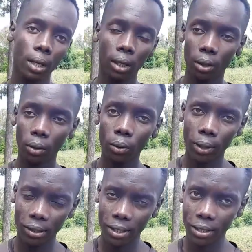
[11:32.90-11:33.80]
Lucas
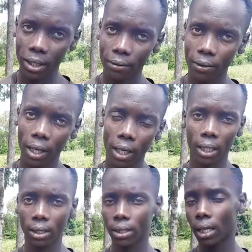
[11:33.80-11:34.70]
the Traveler and
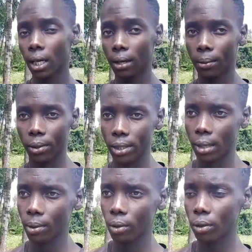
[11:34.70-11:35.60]
I am Jose,
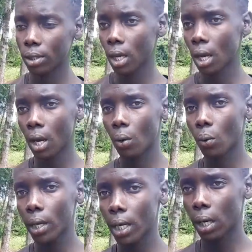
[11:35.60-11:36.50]
because we
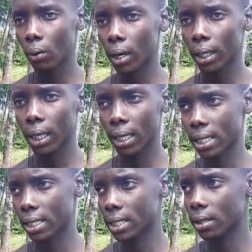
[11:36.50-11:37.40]
are working as a
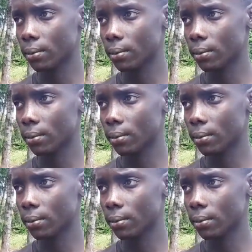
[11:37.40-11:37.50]
team.